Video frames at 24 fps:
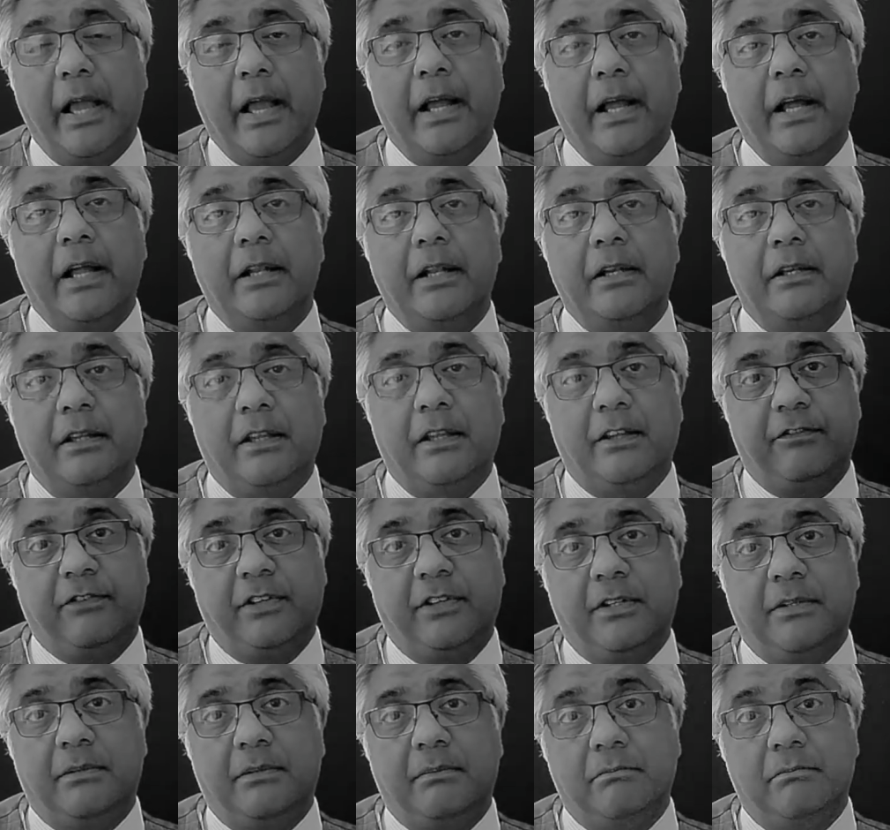And
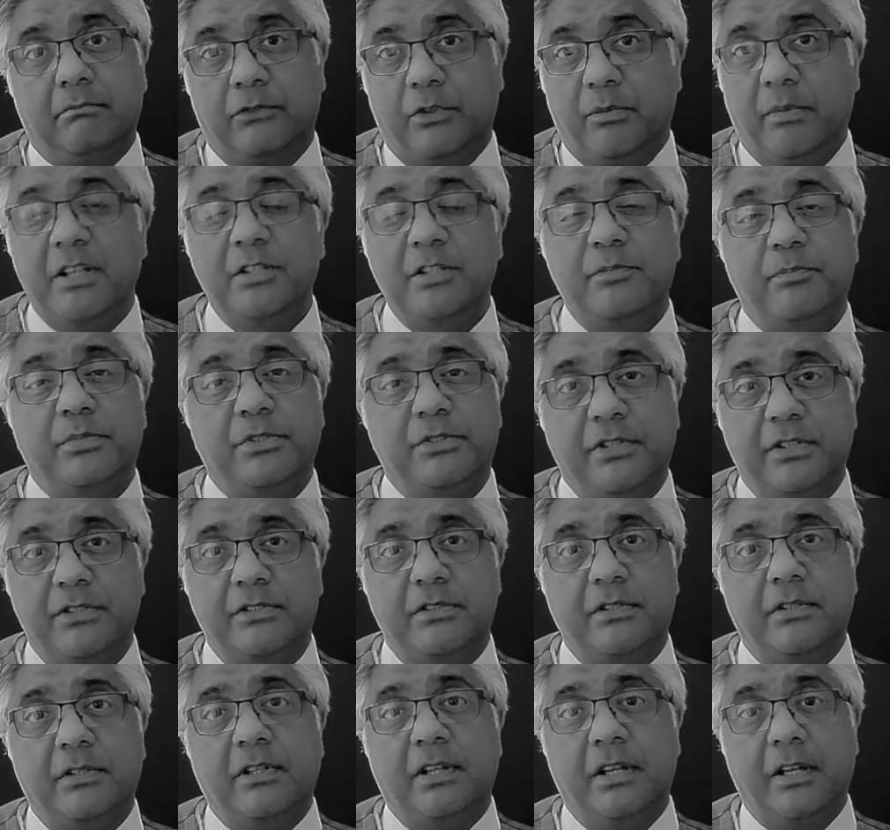if it remains
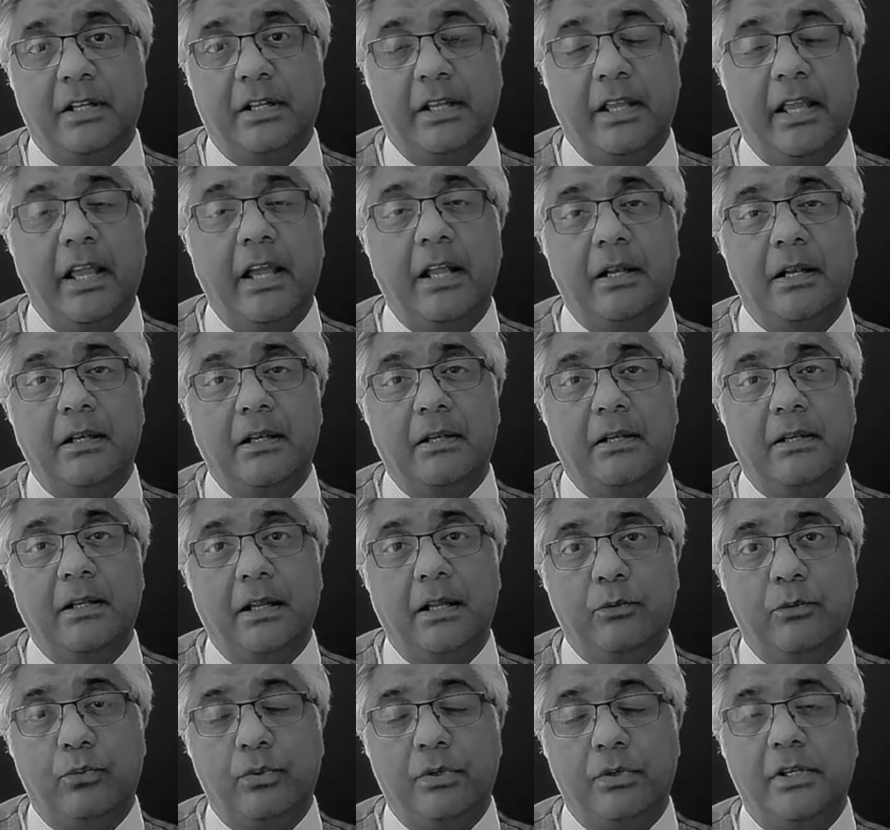persistent, then again,
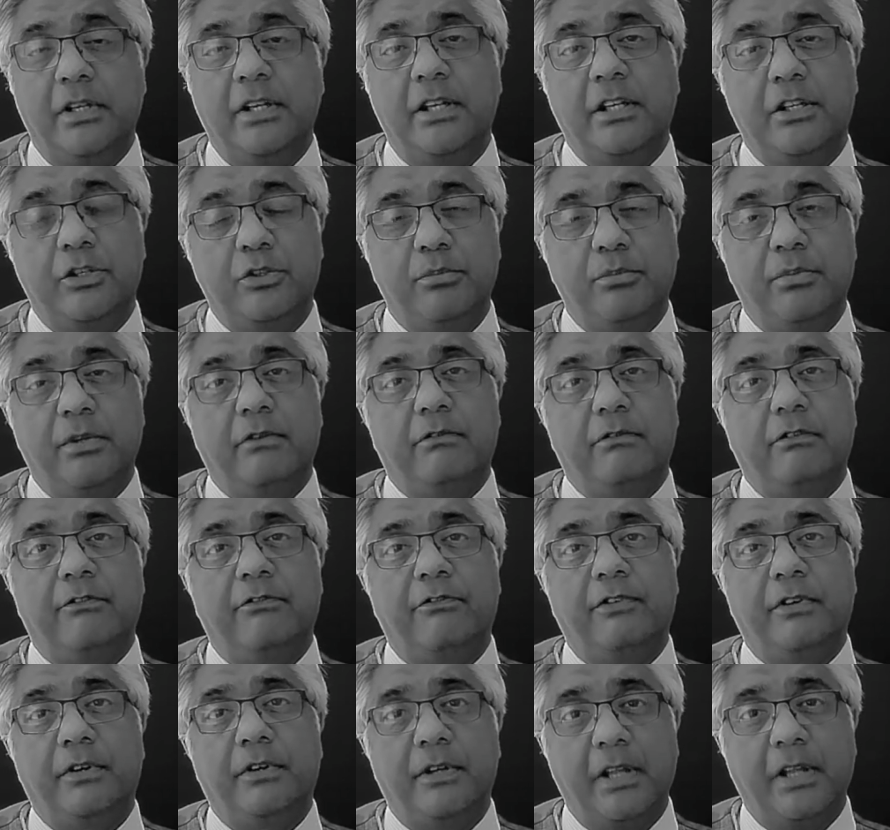it would need to be
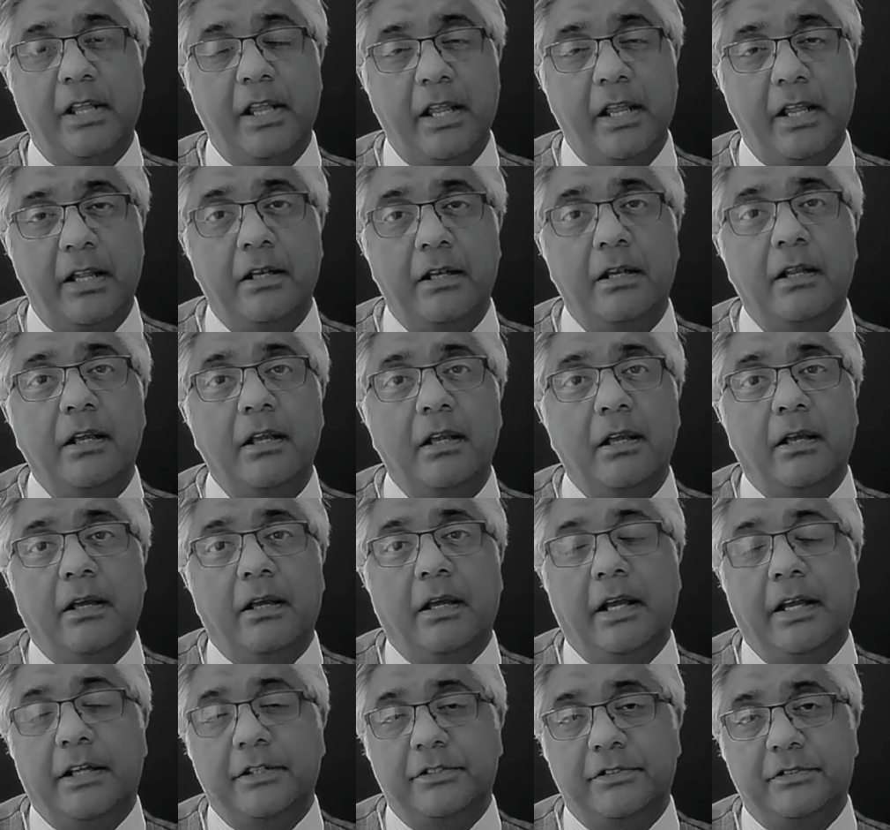referred in
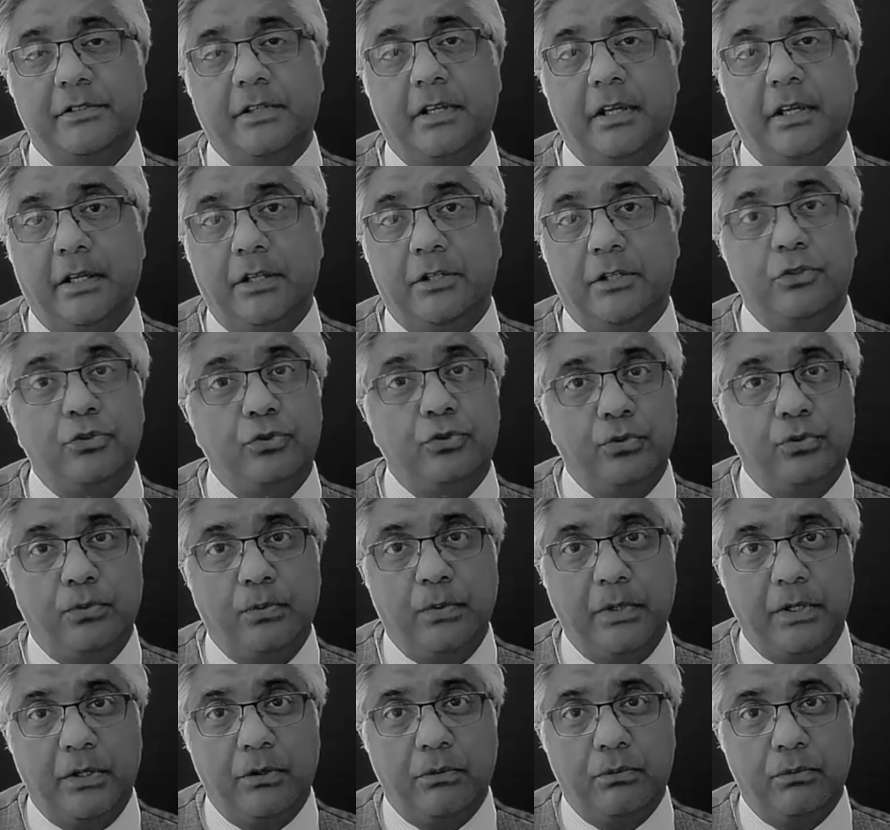as a
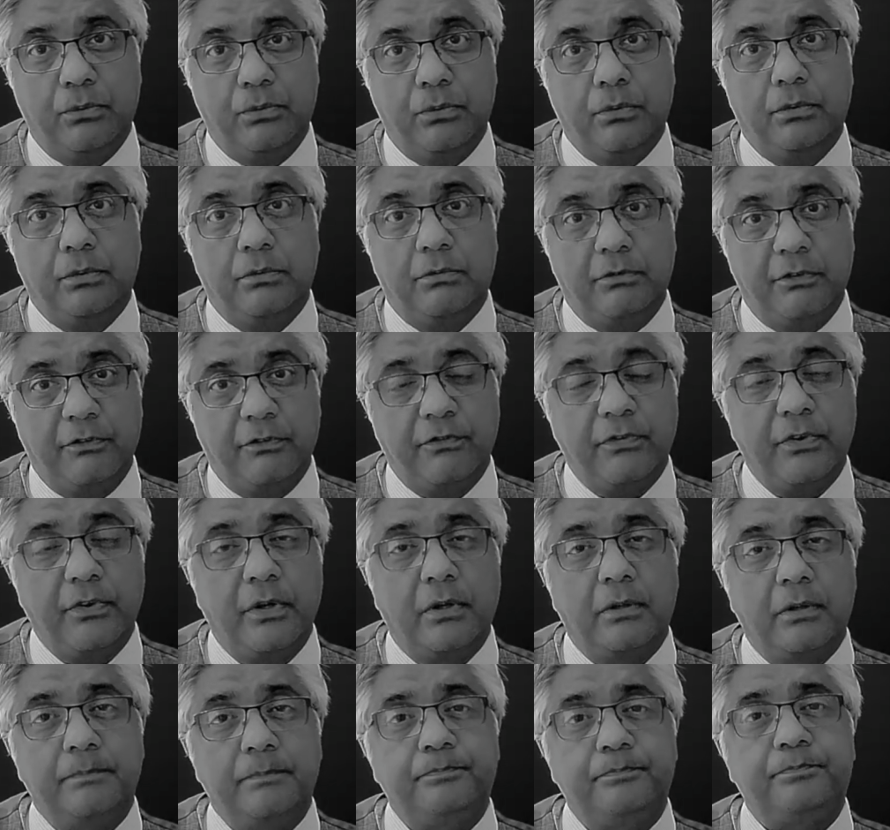two-week rule
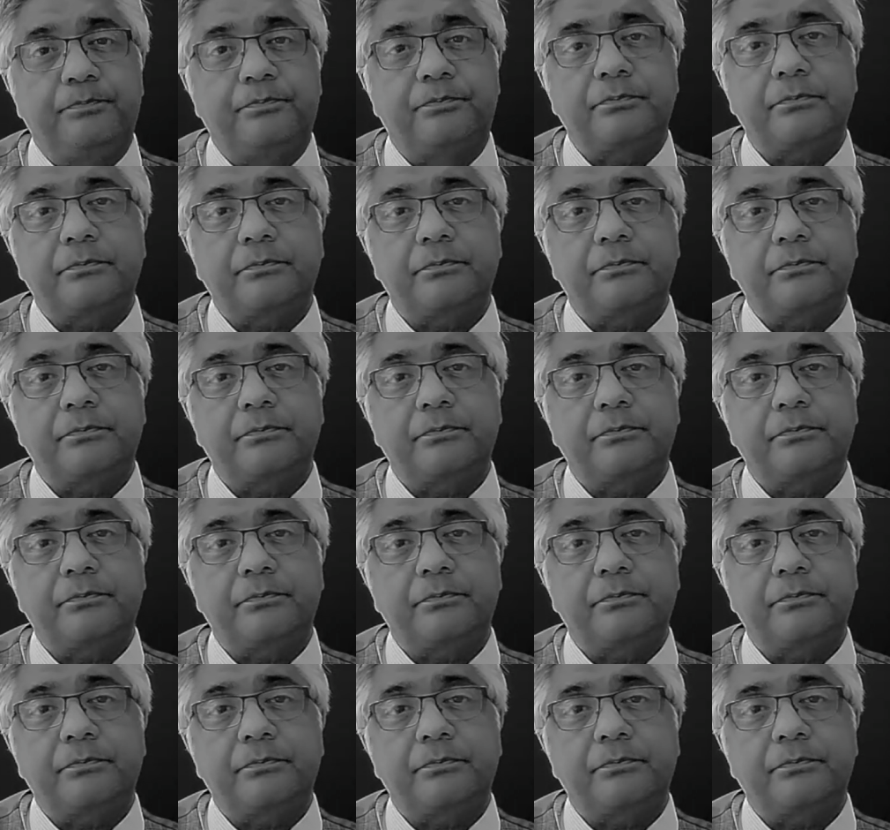referral.